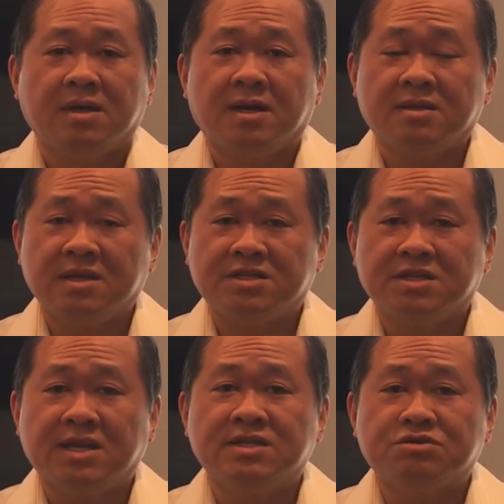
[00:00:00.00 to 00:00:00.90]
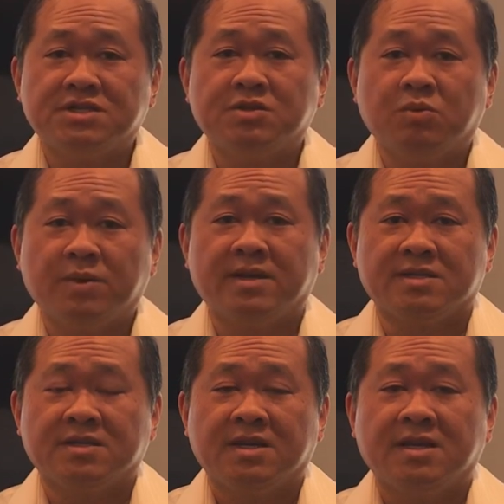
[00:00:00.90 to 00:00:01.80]
A disinterested
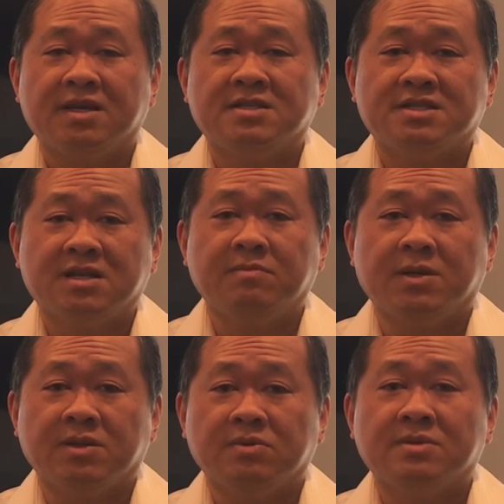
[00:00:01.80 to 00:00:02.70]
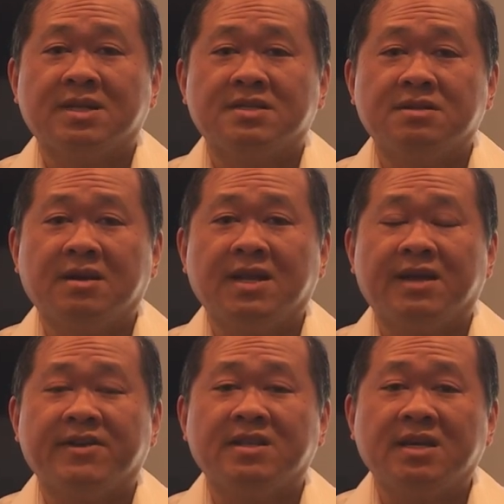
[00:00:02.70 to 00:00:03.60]
witness is someone who does not
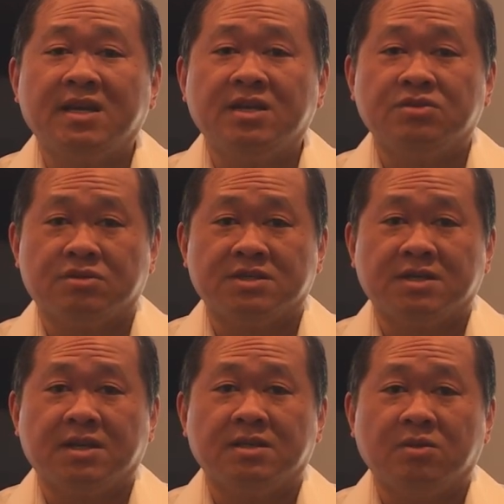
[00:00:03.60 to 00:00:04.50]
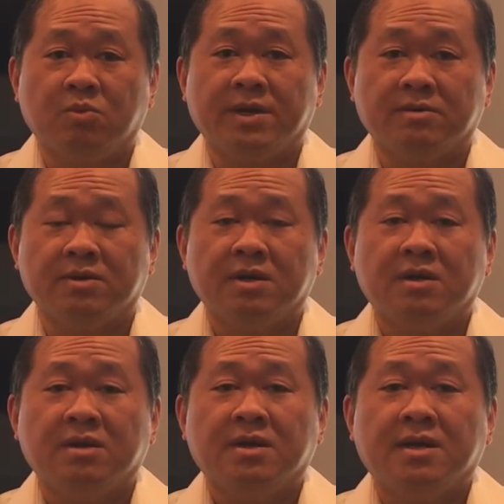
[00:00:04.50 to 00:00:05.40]
have an interest in the will
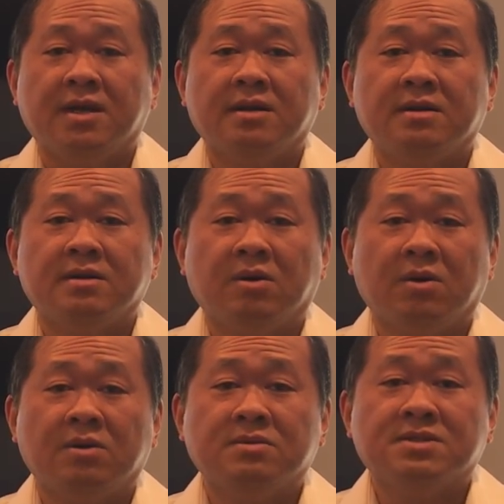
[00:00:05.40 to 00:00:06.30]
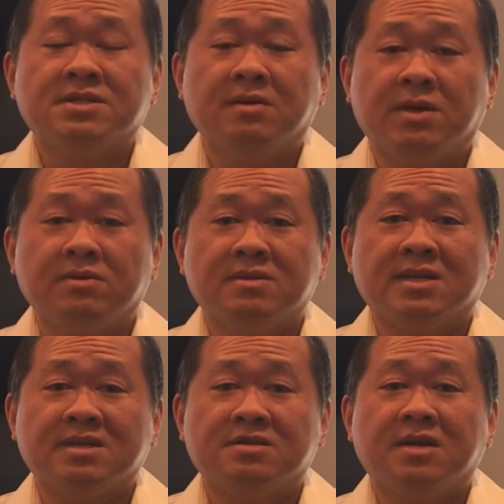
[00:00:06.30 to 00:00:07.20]
or someone who
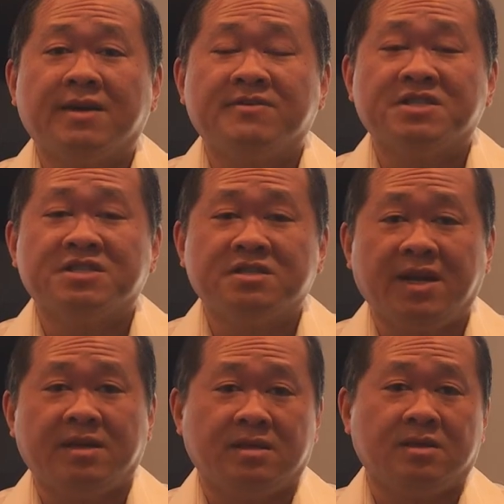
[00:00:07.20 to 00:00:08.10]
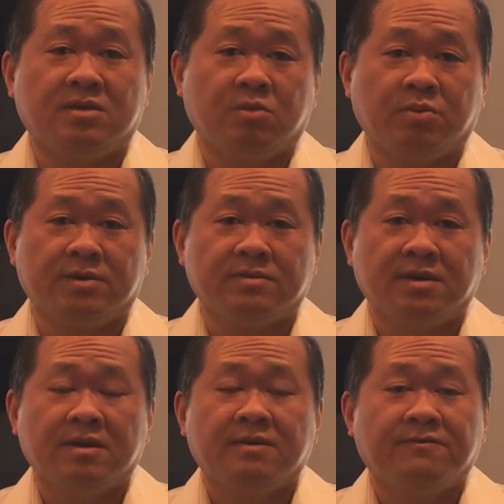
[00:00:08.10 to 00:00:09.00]
does not have a stake in the will.
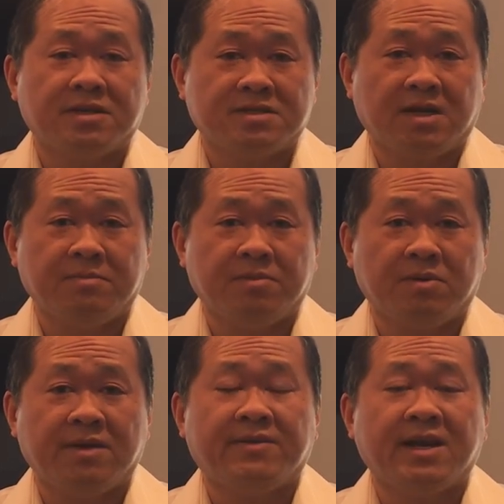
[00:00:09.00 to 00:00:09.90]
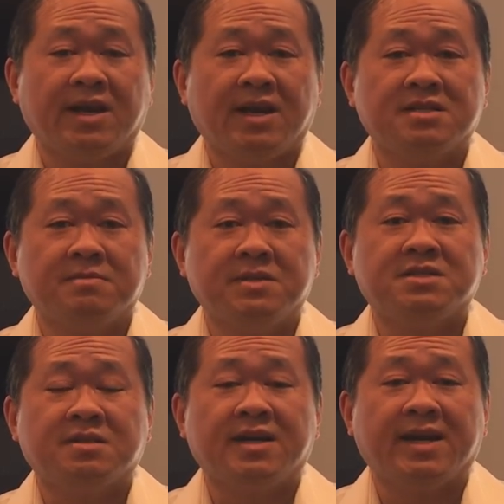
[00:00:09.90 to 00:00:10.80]
For example, if I ask
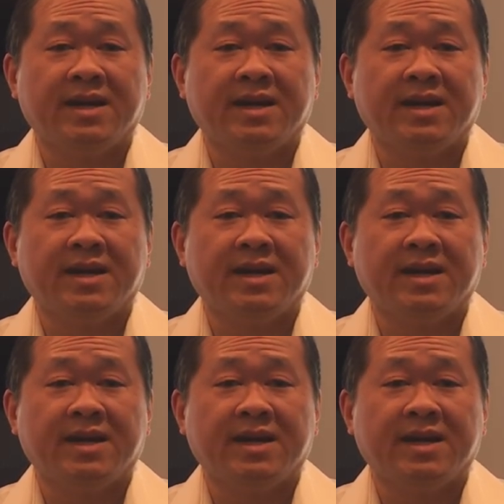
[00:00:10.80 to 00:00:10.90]
Mr.